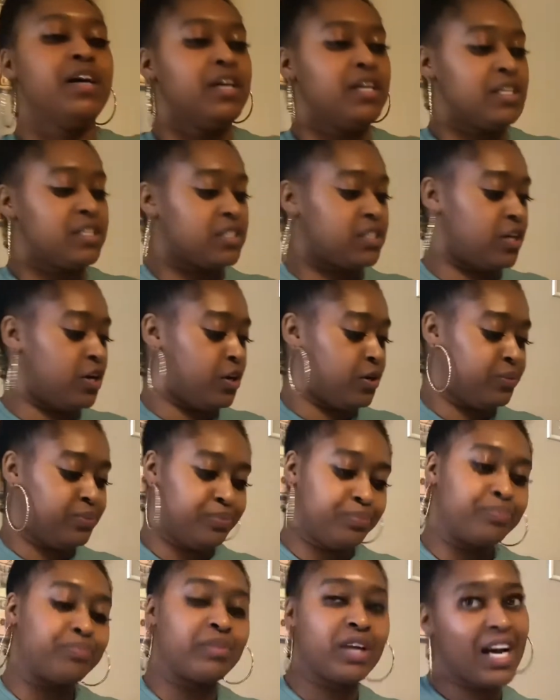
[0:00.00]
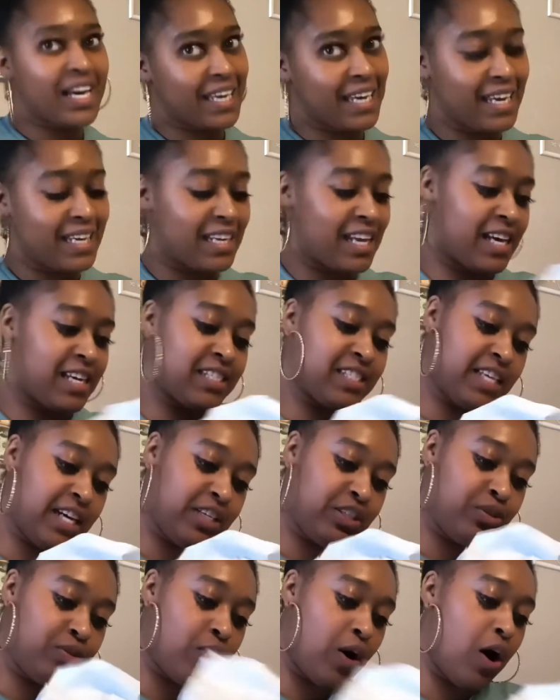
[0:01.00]
So again, like I
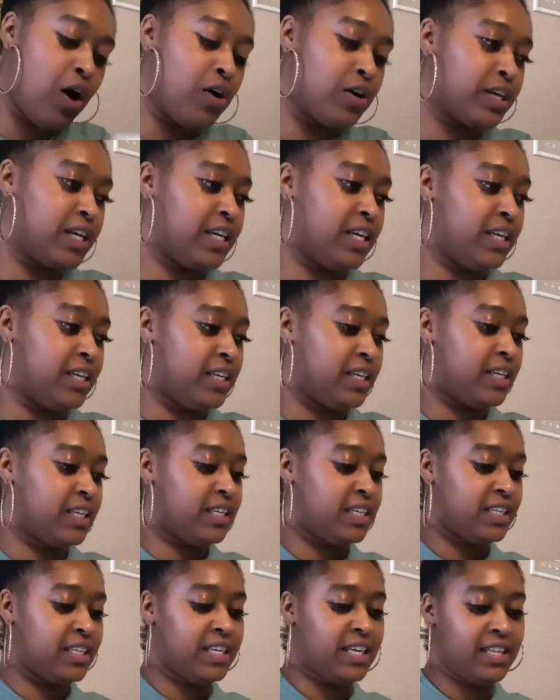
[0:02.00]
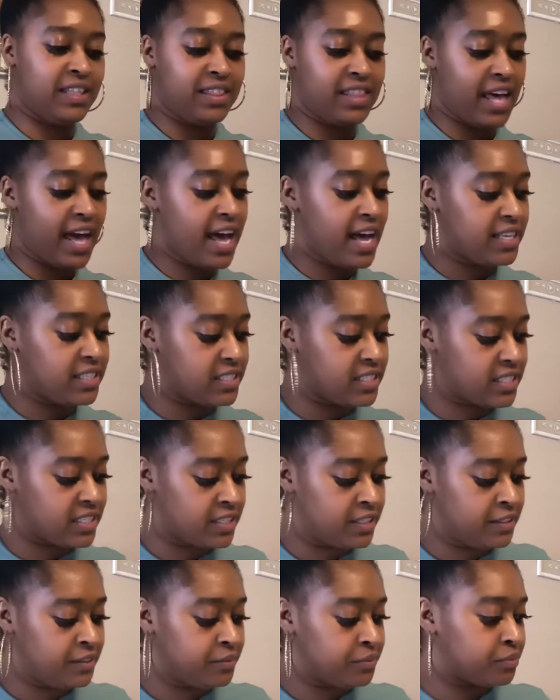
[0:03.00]
said, you all can get that.
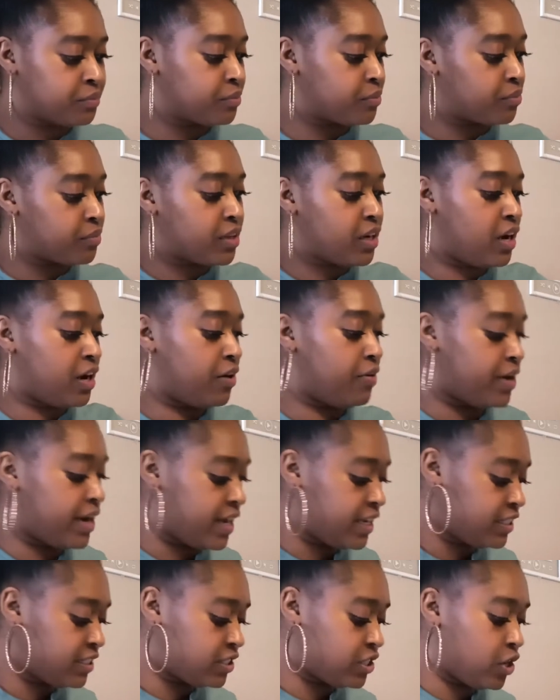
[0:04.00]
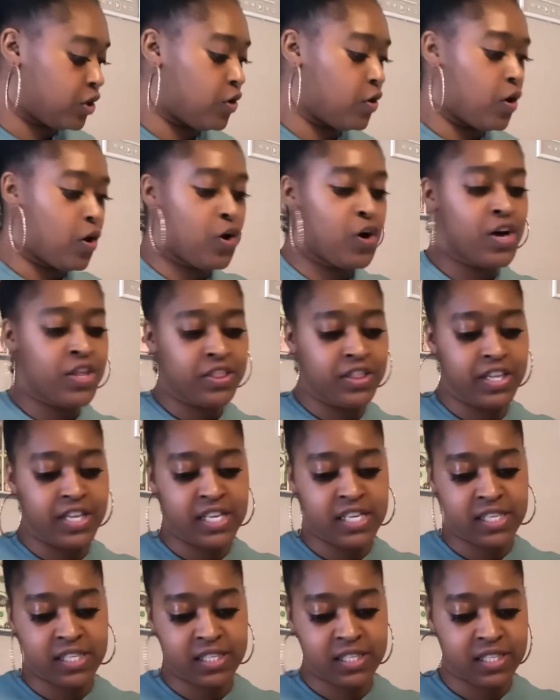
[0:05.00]
All right, so on
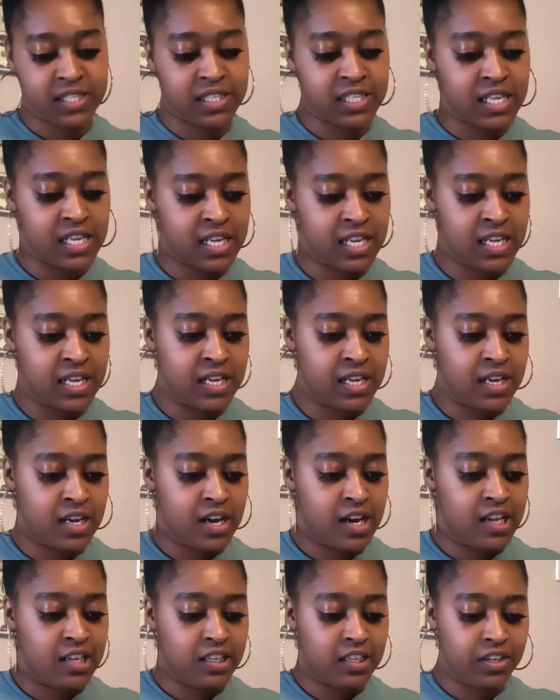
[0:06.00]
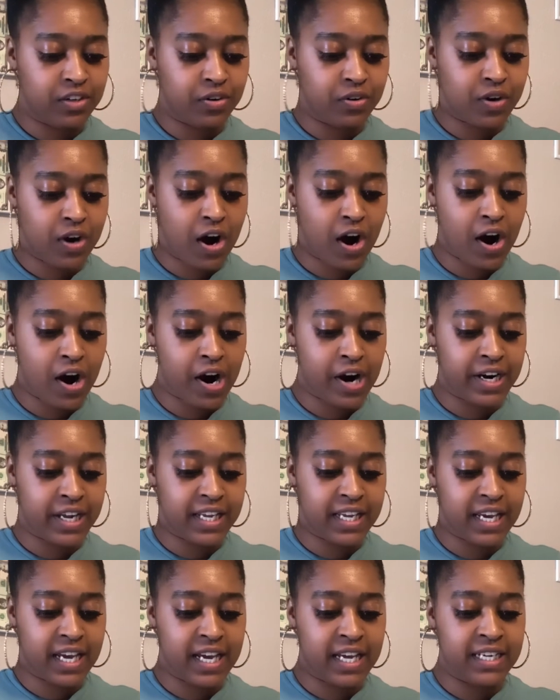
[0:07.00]
this little card,
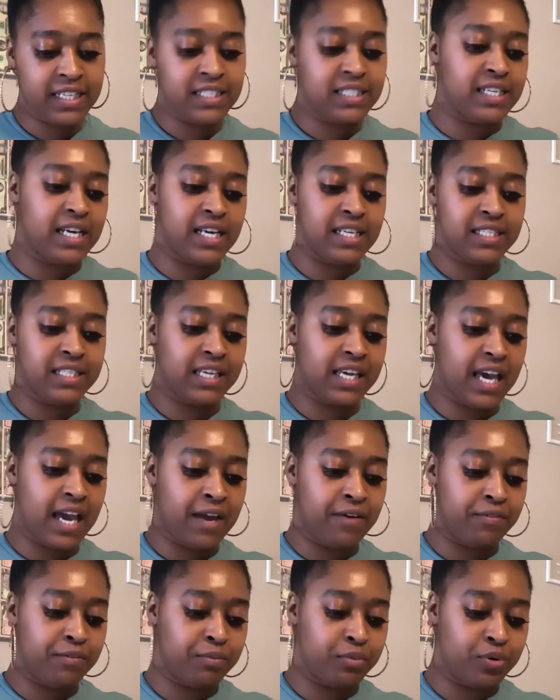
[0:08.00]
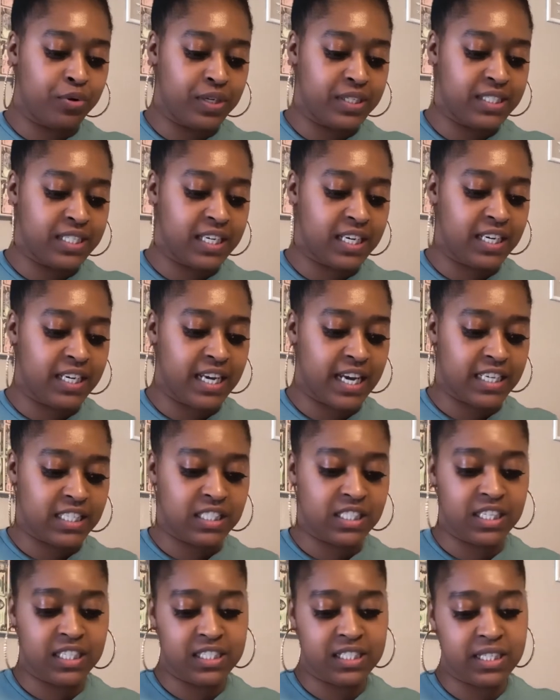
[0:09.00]
again, it says it came from Coins and
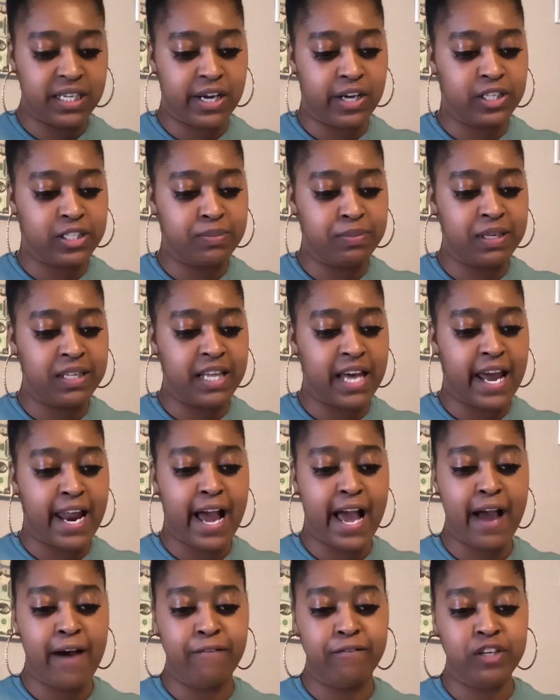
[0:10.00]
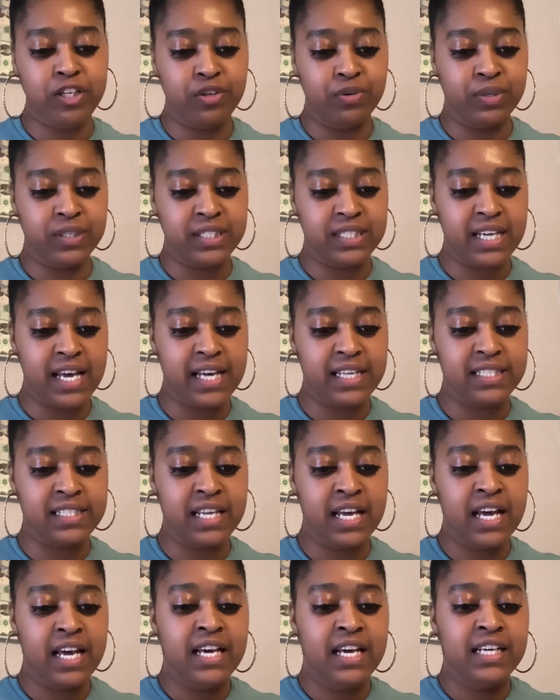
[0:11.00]
Connections, tells me that I have unisex
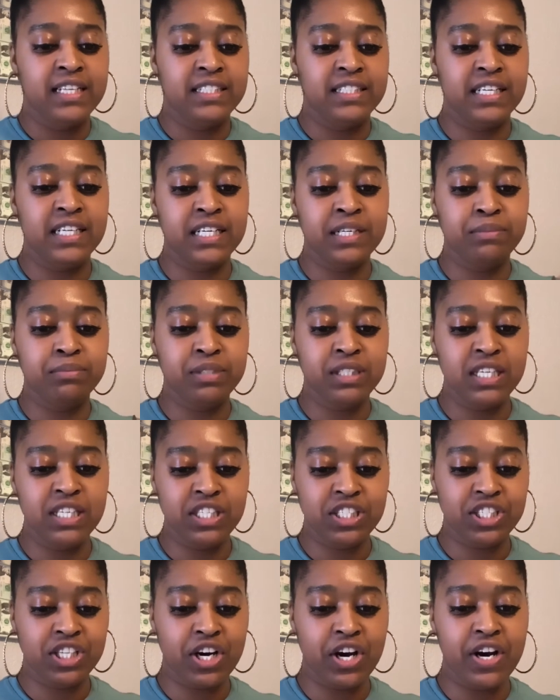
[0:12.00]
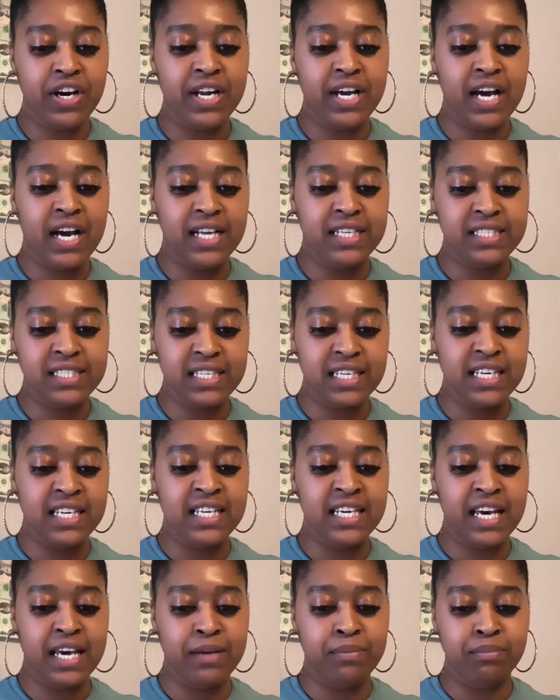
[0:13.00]
denim t-shirt, husky
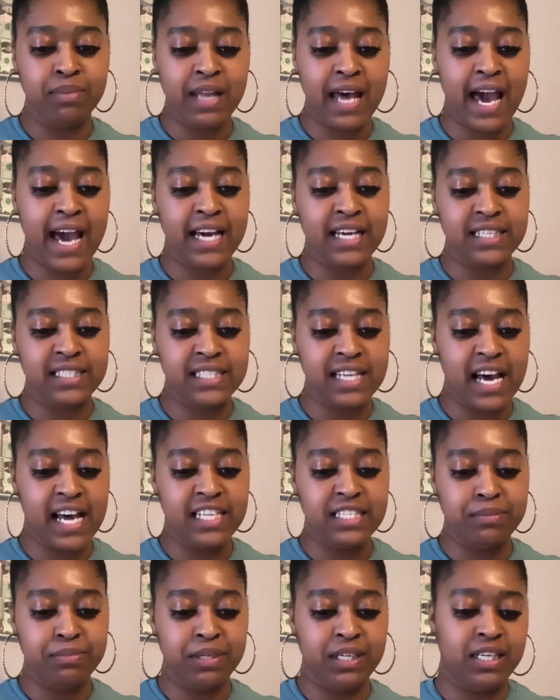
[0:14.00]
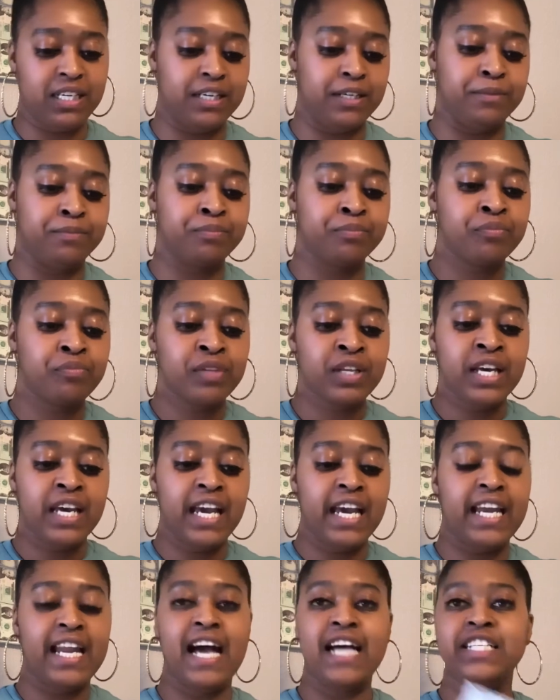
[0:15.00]
in black, a size medium.
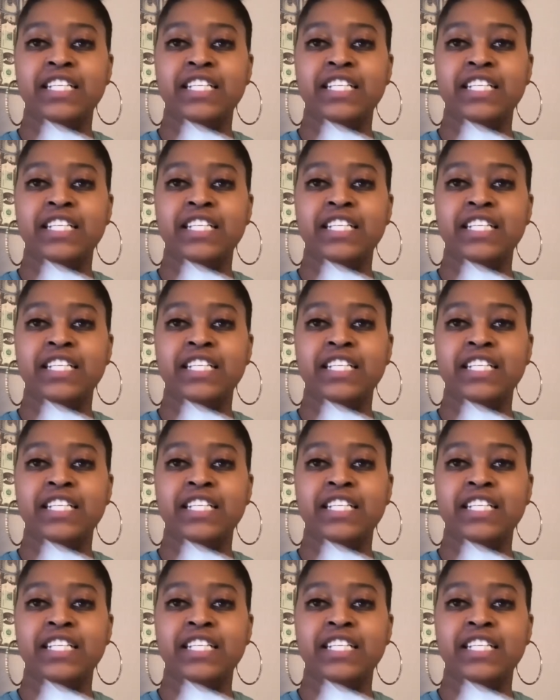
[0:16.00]
And I